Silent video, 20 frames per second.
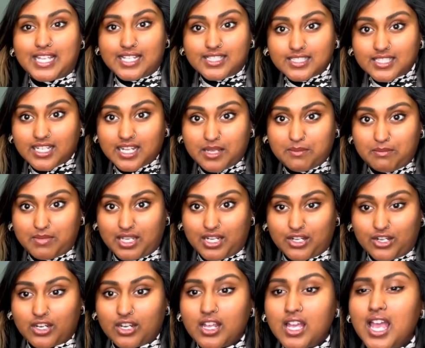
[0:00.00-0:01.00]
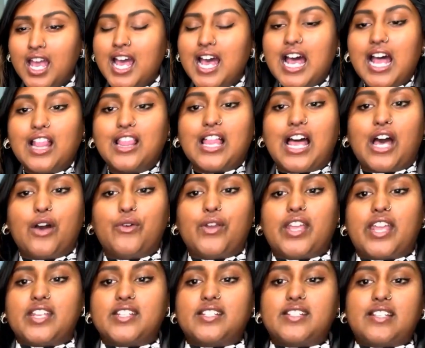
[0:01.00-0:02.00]
density meter,
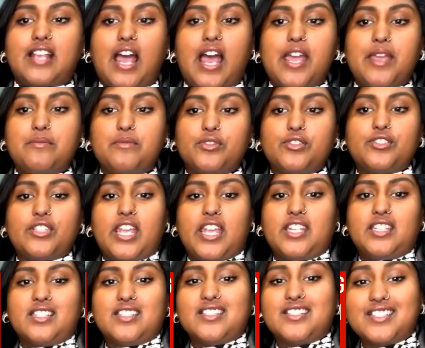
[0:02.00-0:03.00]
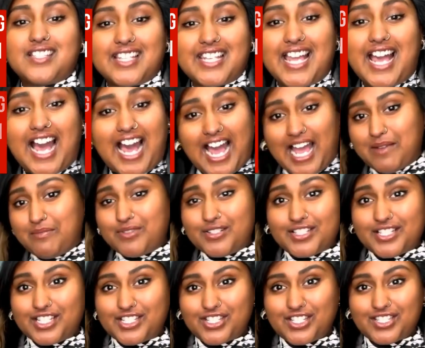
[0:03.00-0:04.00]
allowing a simultaneously high
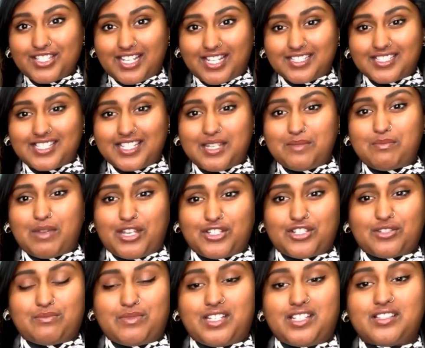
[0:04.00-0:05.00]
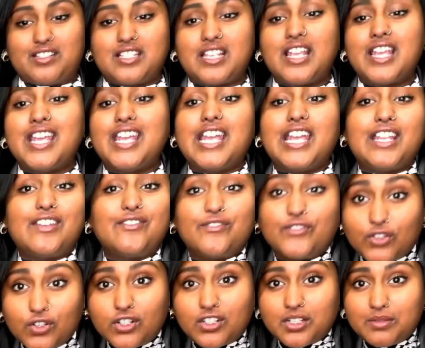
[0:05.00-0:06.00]
precision density measurements in full